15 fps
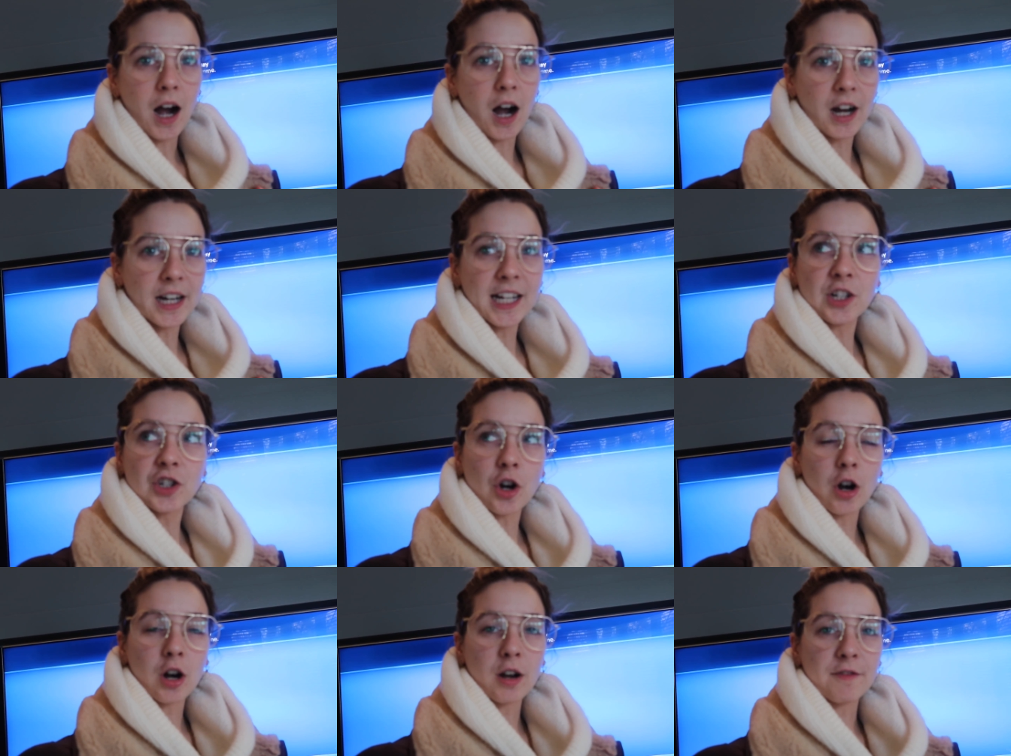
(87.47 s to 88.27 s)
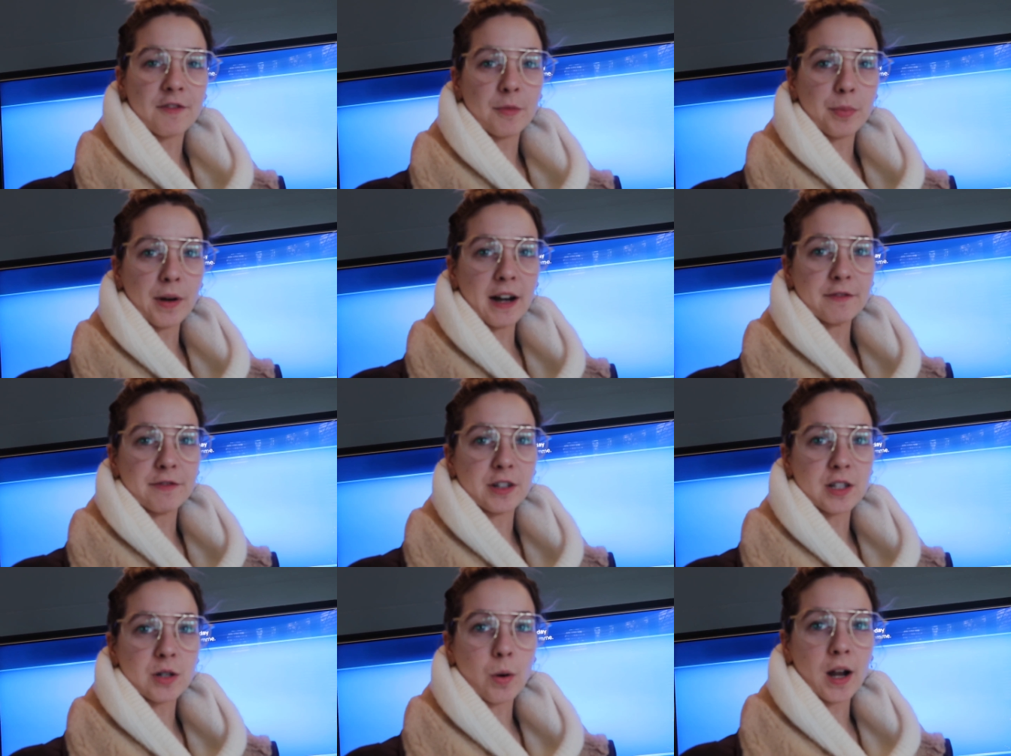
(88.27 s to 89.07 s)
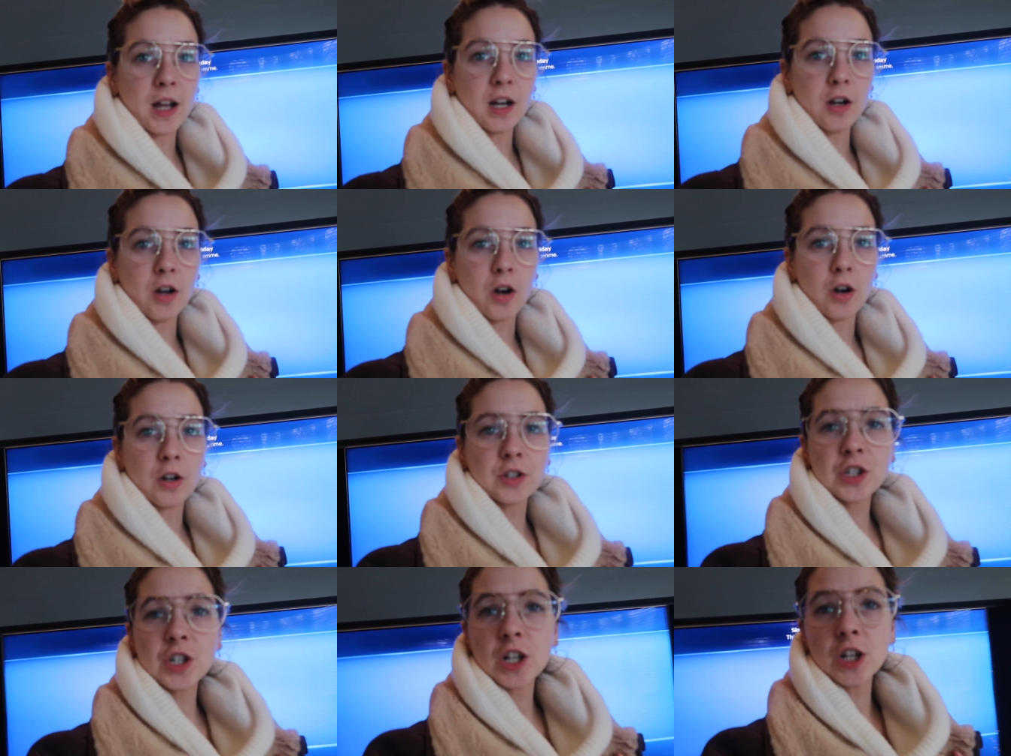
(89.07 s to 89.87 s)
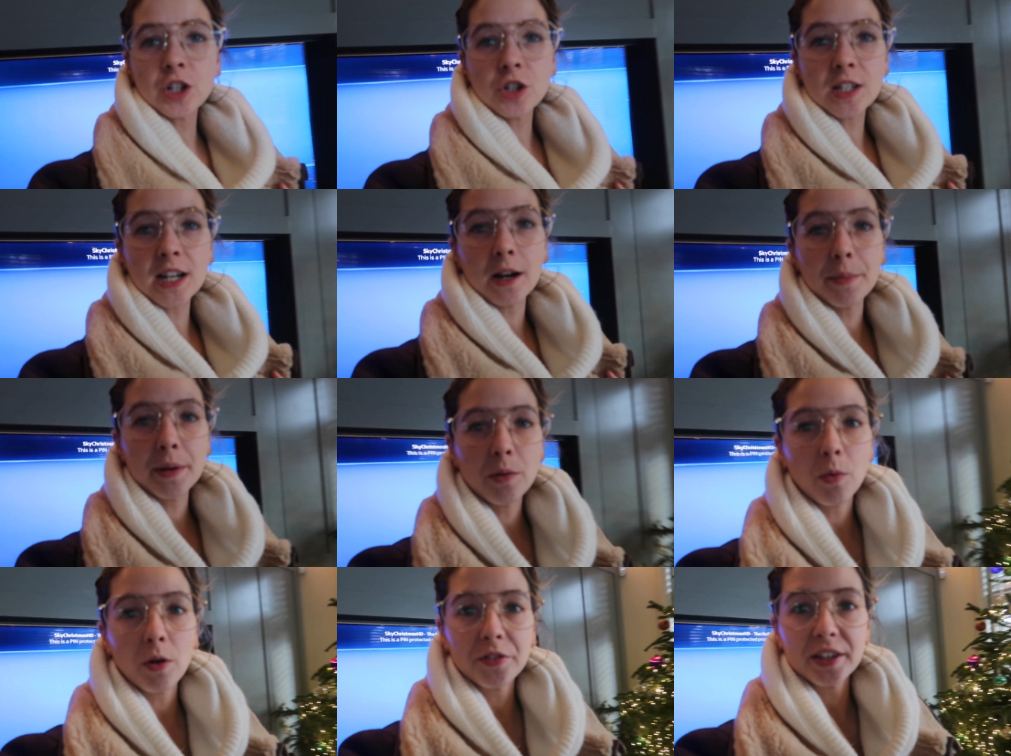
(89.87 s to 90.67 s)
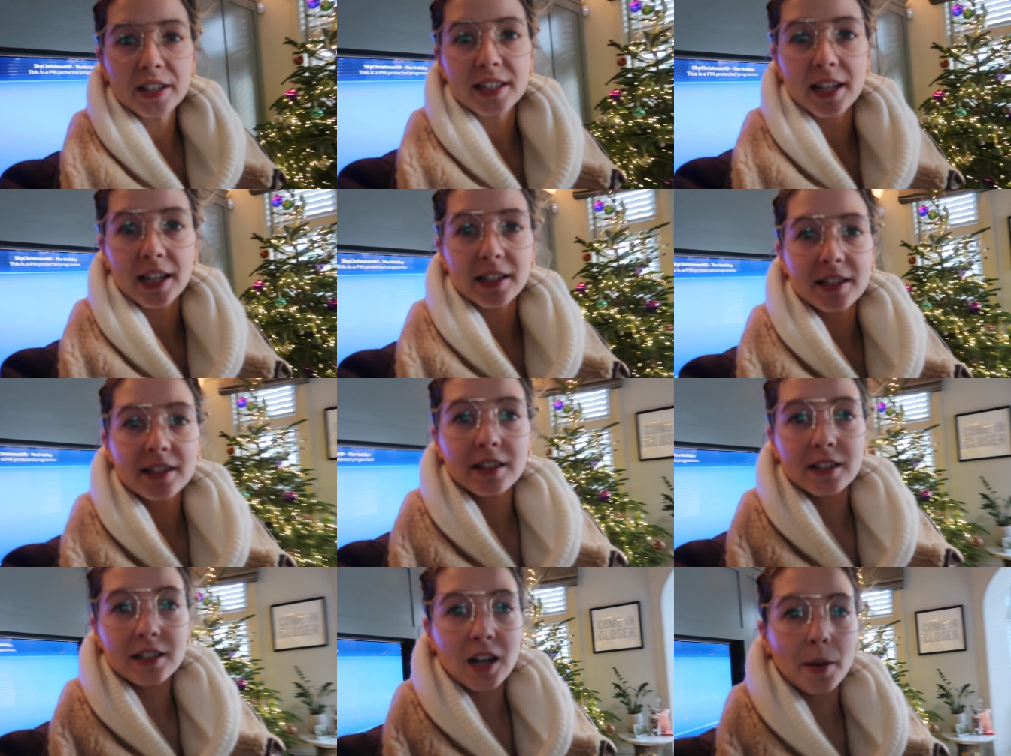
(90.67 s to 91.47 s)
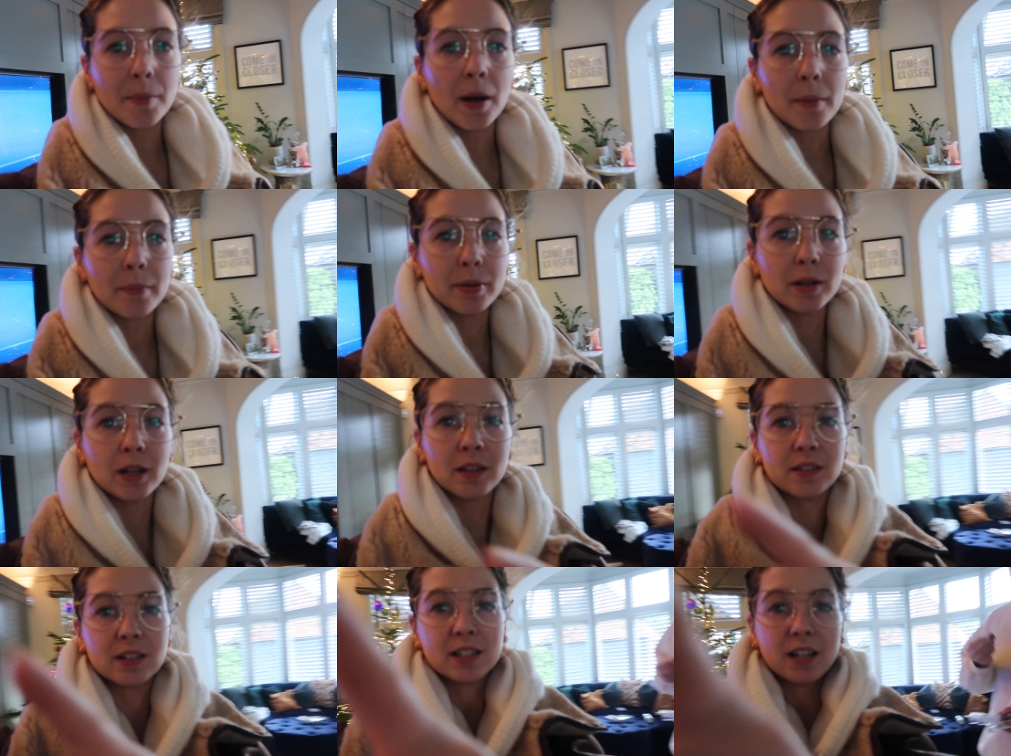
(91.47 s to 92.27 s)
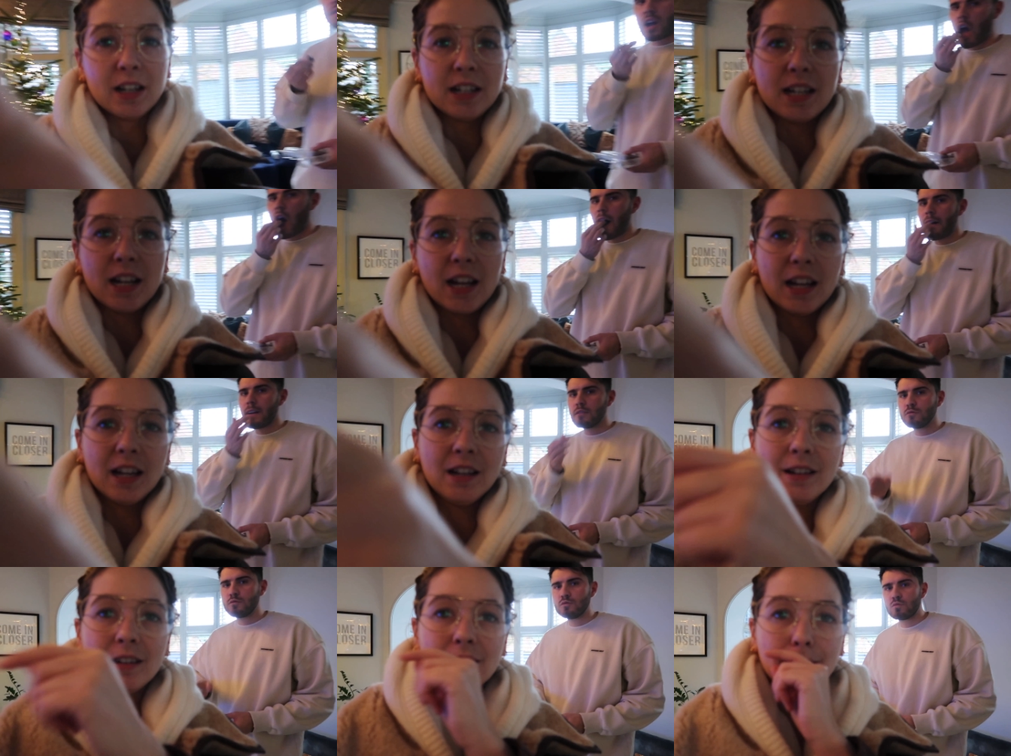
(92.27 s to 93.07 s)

I eat chocolate for breakfast quite a lot. Could you tell me what this is that's come up at the side here?